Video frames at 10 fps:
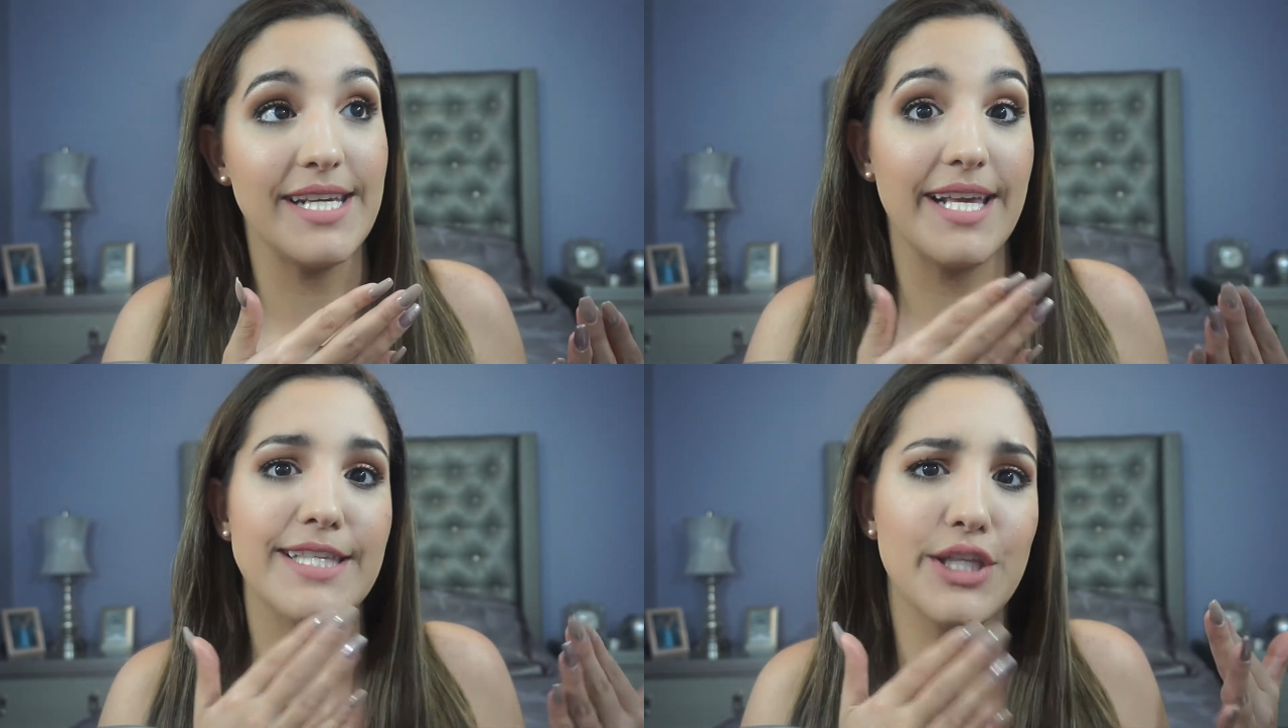
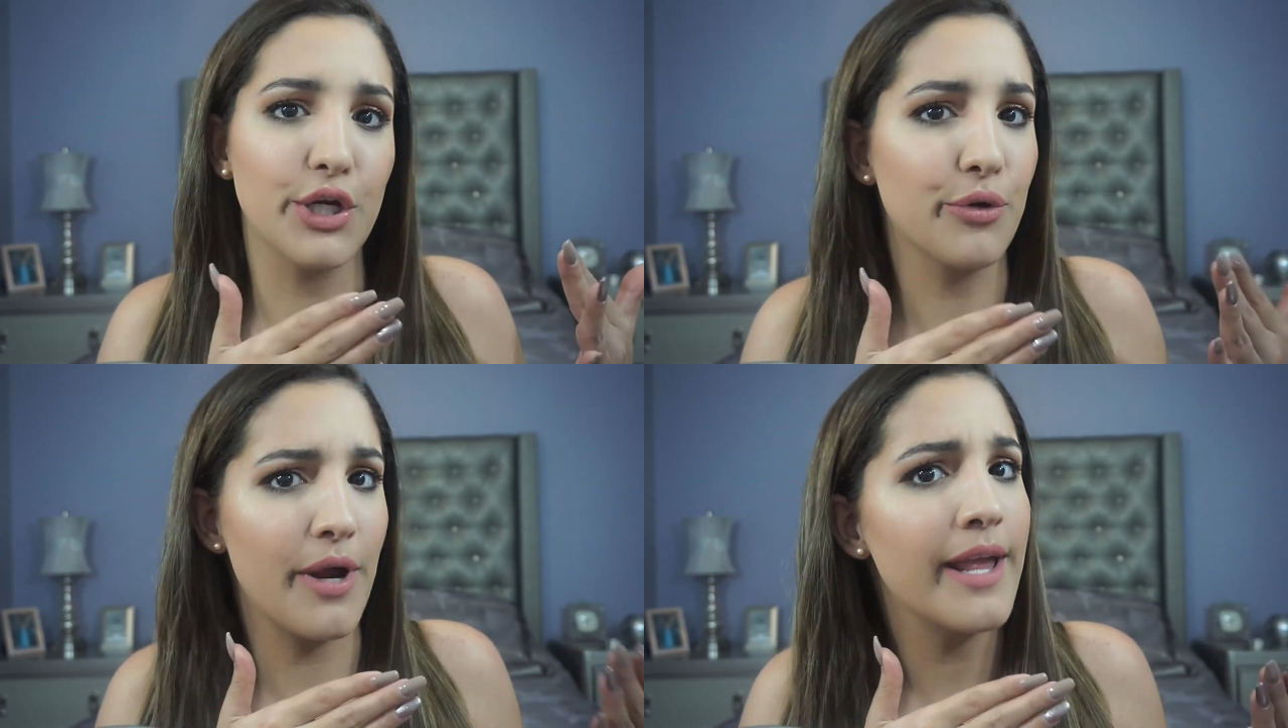is there
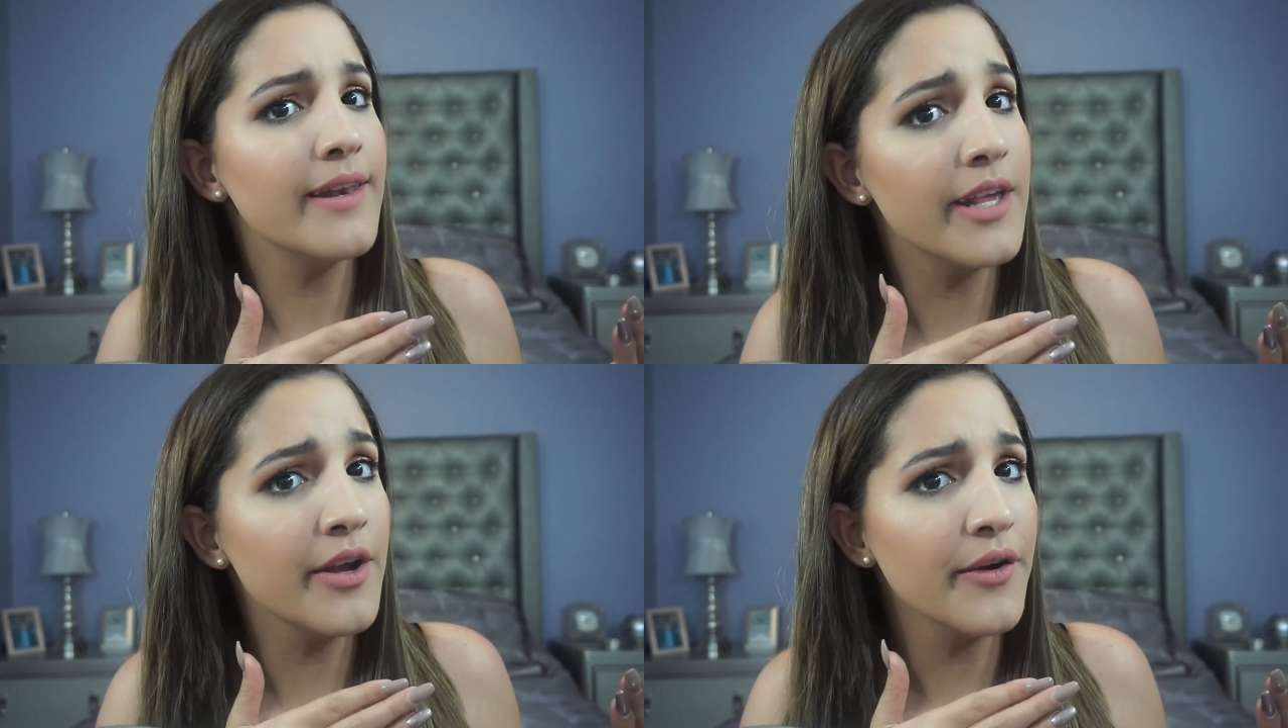gray in
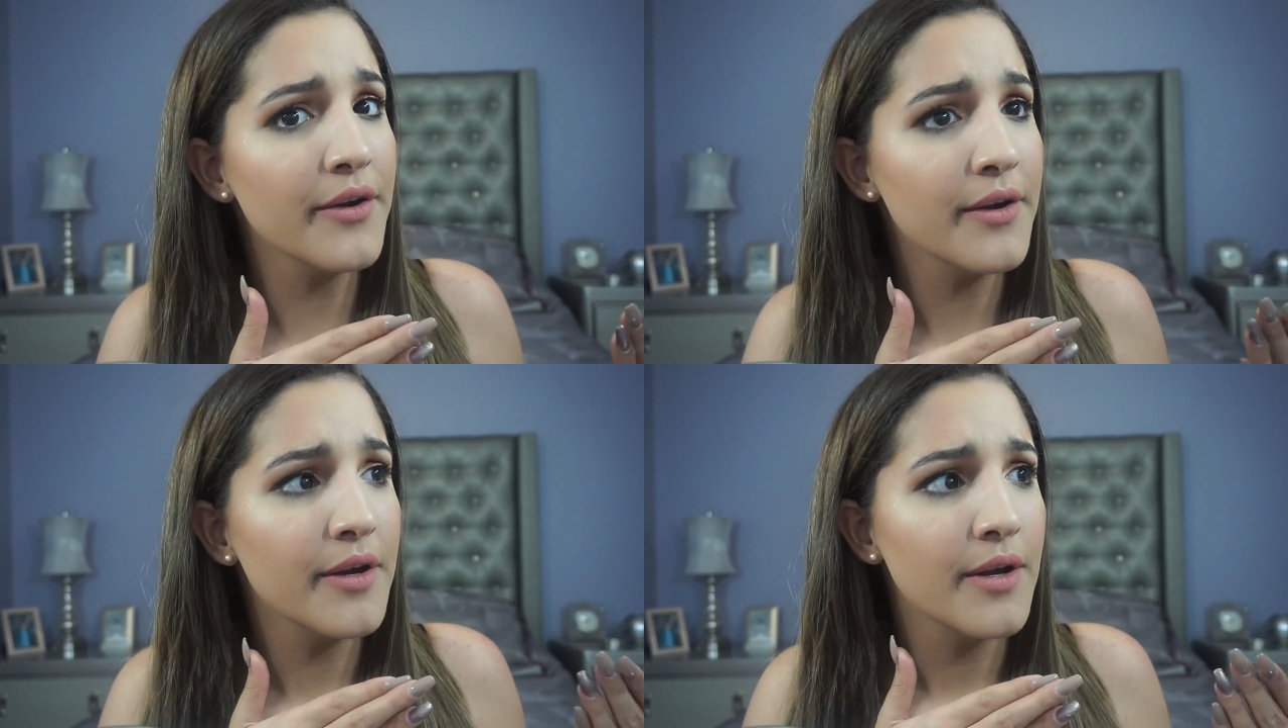here
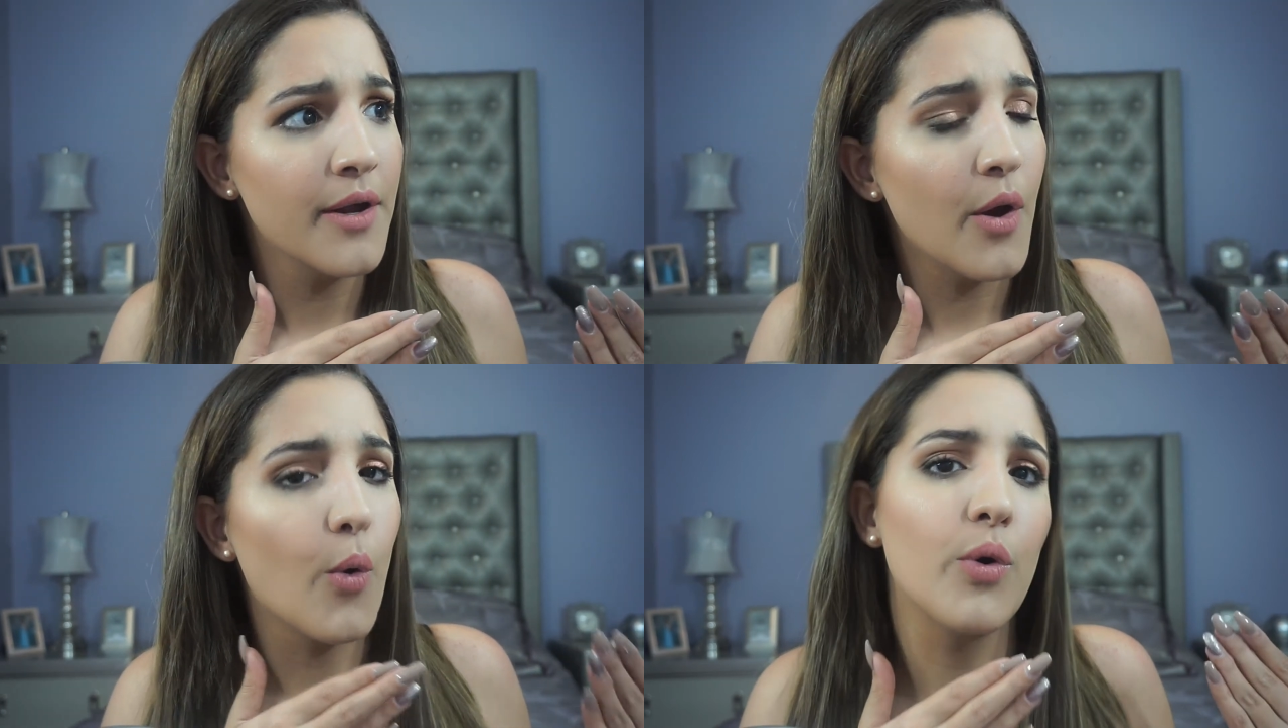
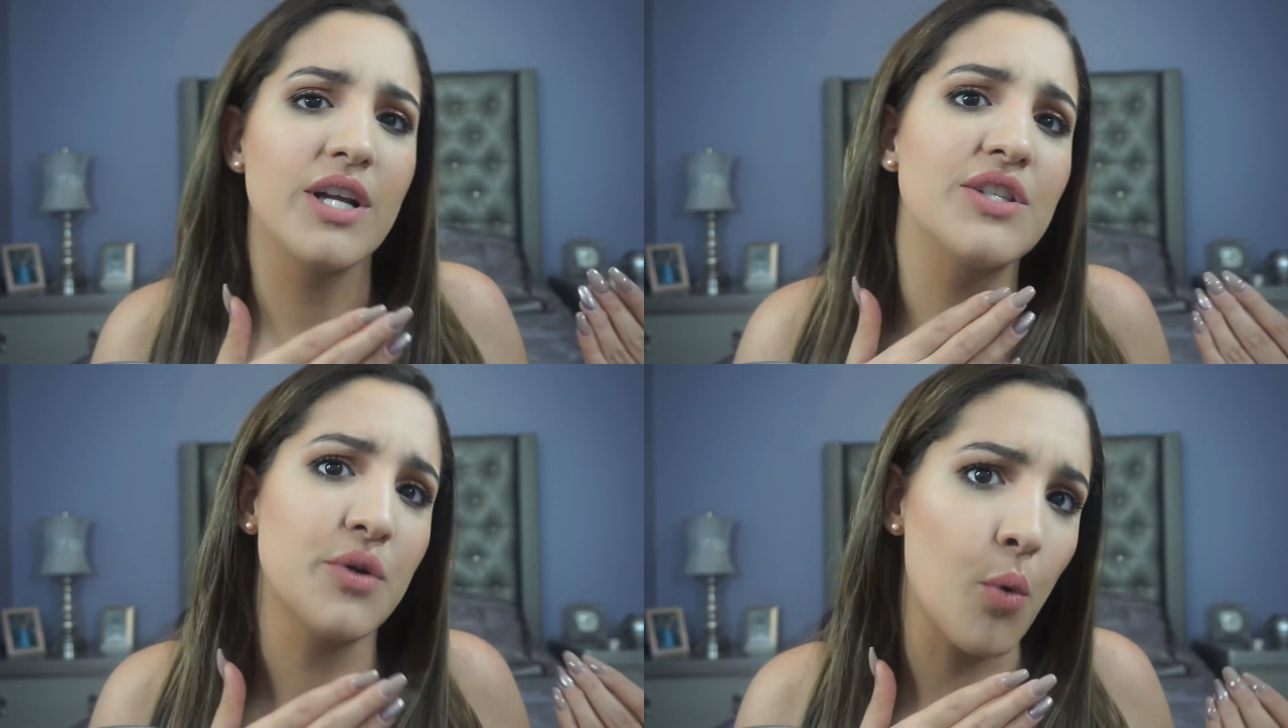or
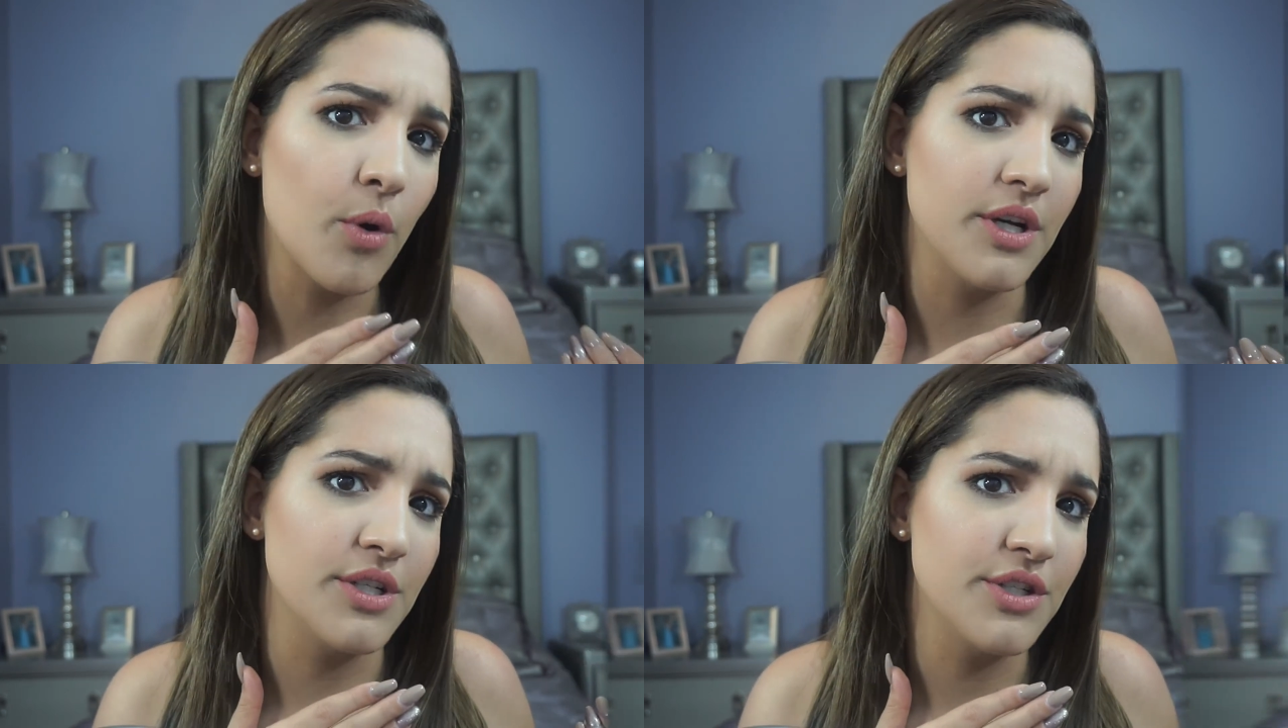is there
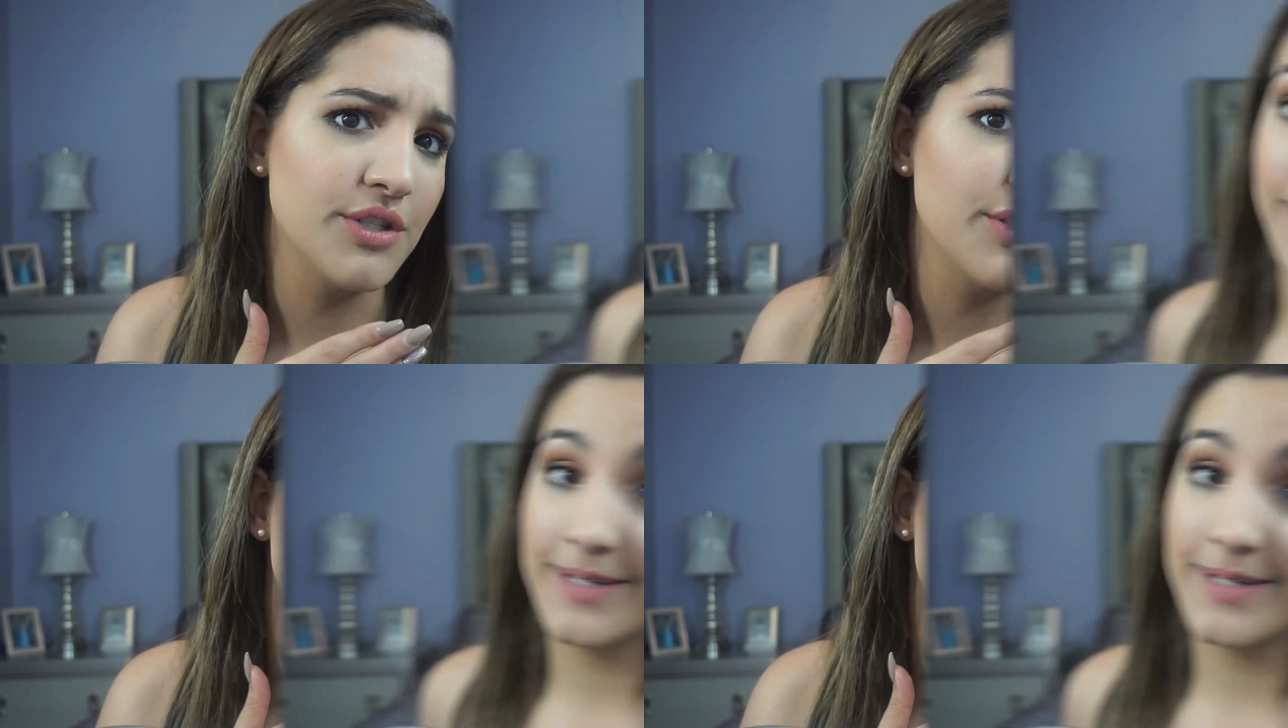orange?